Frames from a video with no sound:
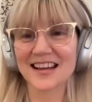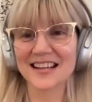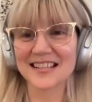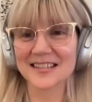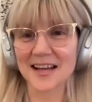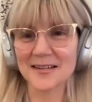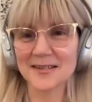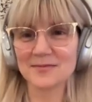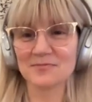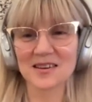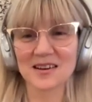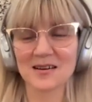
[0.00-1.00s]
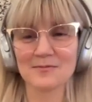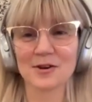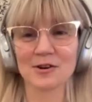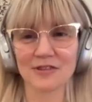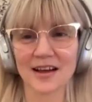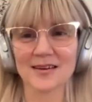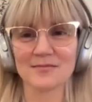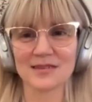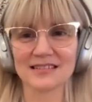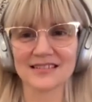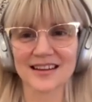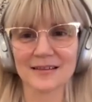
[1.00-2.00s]
excess become your
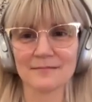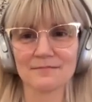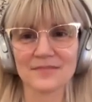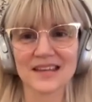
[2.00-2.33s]
liability.